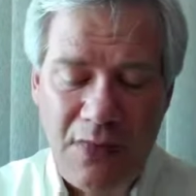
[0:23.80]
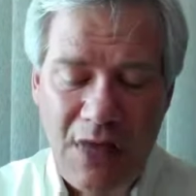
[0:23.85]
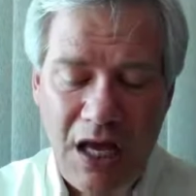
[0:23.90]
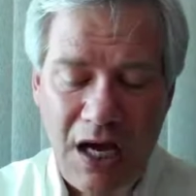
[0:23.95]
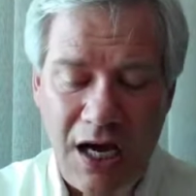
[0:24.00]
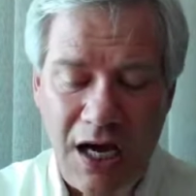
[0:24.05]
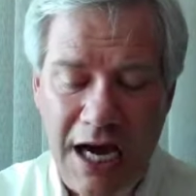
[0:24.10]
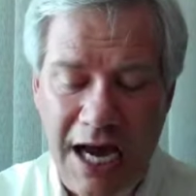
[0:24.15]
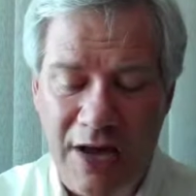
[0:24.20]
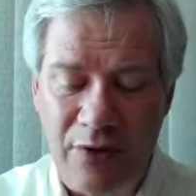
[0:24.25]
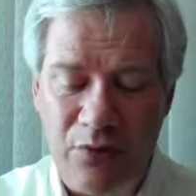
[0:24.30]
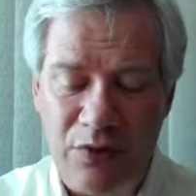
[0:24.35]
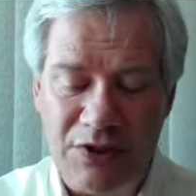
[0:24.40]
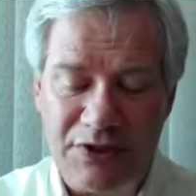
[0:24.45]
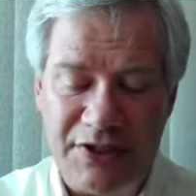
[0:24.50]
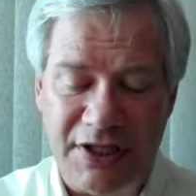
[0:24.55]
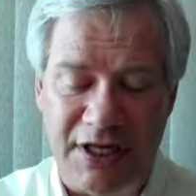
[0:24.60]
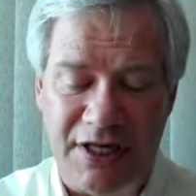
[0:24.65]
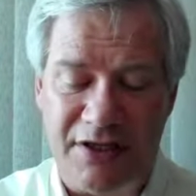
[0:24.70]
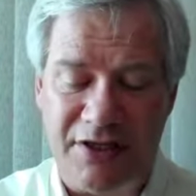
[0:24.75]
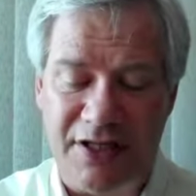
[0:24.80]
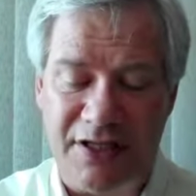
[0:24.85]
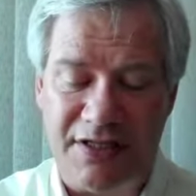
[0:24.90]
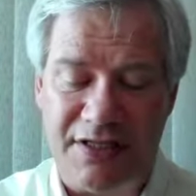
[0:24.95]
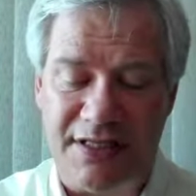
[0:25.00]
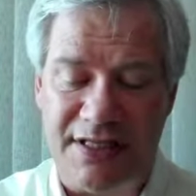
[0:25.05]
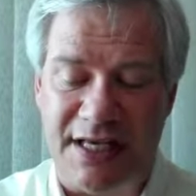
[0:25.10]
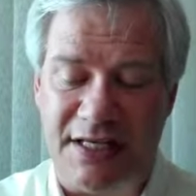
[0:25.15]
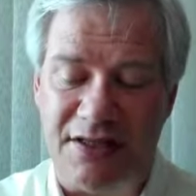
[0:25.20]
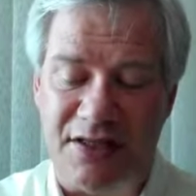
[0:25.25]
Uh, I will tell you
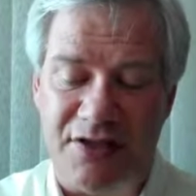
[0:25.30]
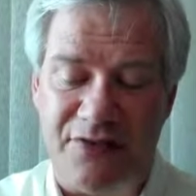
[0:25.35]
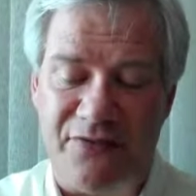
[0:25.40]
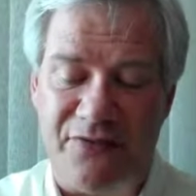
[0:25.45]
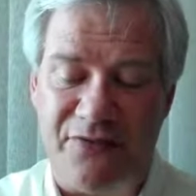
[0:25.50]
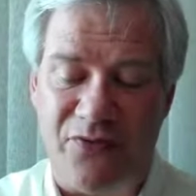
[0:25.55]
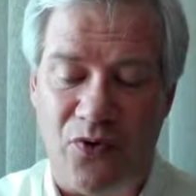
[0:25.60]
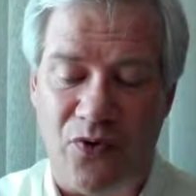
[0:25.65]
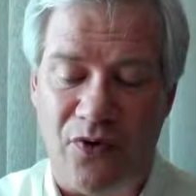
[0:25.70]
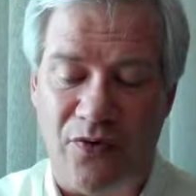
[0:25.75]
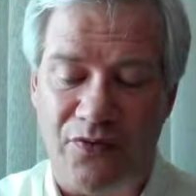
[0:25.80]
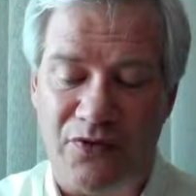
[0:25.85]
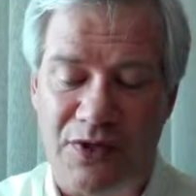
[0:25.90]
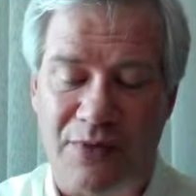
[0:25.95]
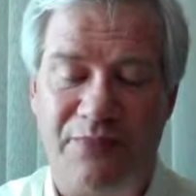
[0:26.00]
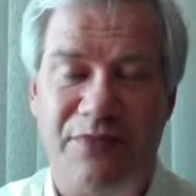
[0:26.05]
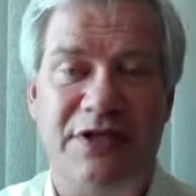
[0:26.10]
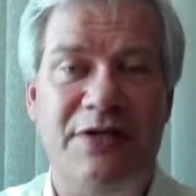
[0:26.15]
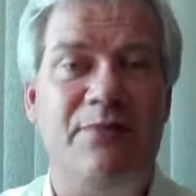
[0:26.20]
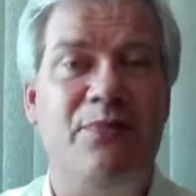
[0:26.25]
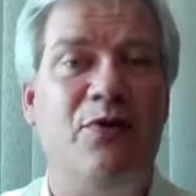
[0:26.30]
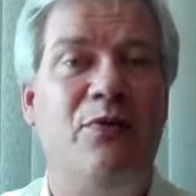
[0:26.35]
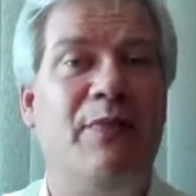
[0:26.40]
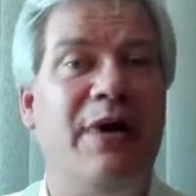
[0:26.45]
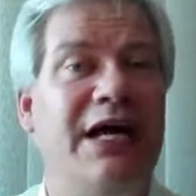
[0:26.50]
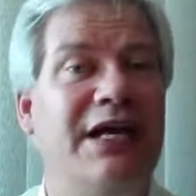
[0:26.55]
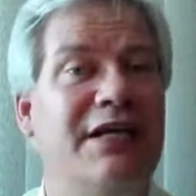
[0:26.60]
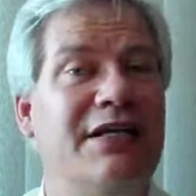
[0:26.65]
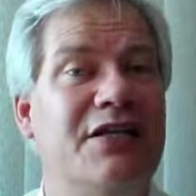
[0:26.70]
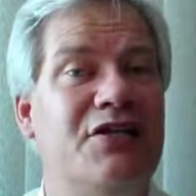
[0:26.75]
this that the four, some people
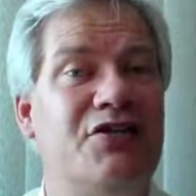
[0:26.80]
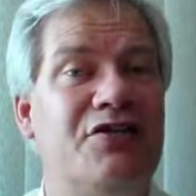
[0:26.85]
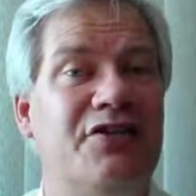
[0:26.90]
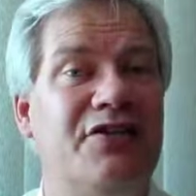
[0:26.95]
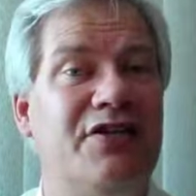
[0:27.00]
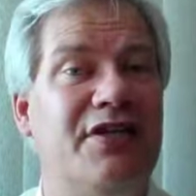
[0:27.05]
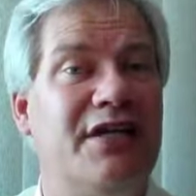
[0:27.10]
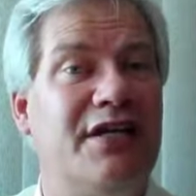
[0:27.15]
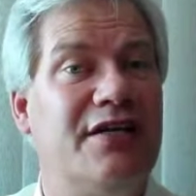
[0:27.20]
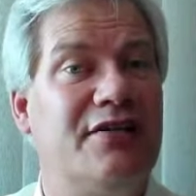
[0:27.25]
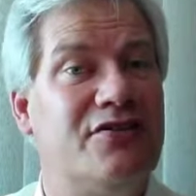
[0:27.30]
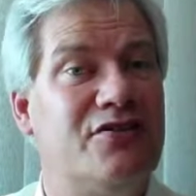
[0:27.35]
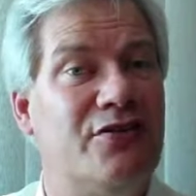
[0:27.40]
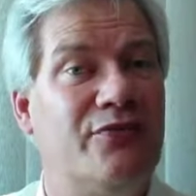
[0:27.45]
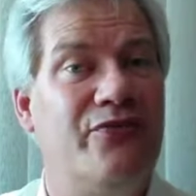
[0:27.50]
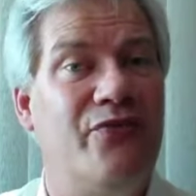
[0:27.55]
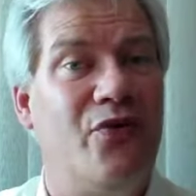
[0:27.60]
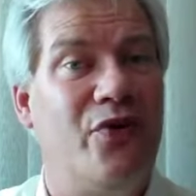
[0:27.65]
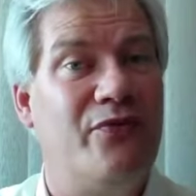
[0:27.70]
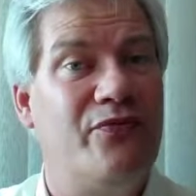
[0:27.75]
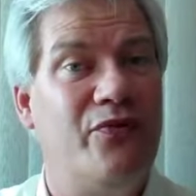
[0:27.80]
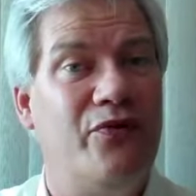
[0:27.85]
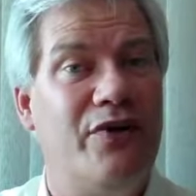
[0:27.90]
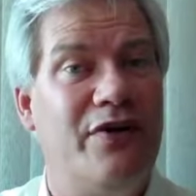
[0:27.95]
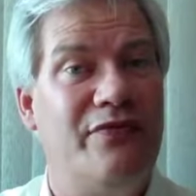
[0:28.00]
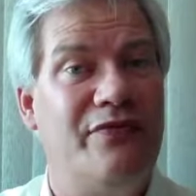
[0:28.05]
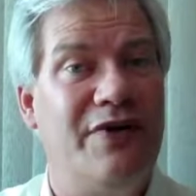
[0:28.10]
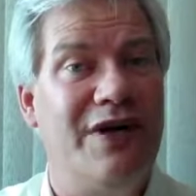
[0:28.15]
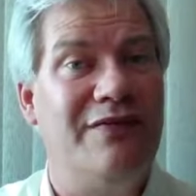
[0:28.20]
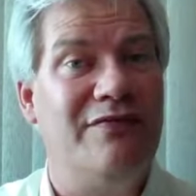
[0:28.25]
might initially think it's the
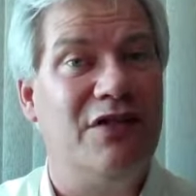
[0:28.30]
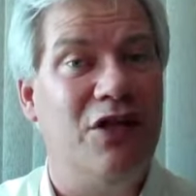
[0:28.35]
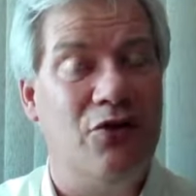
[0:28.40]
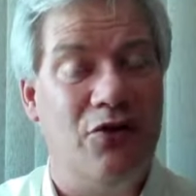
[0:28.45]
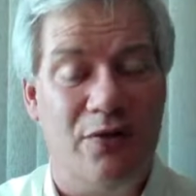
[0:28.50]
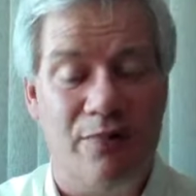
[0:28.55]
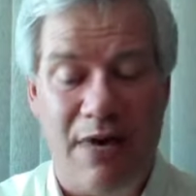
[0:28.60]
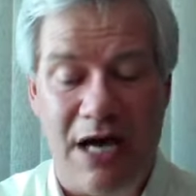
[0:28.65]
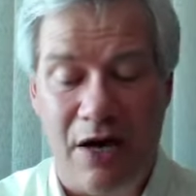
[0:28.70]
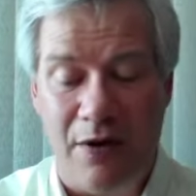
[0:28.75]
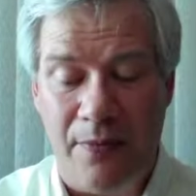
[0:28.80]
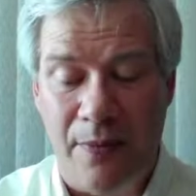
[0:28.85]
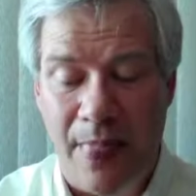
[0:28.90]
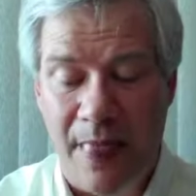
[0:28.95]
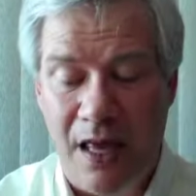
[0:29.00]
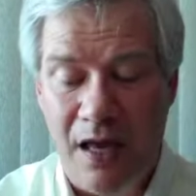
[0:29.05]
445 loan amount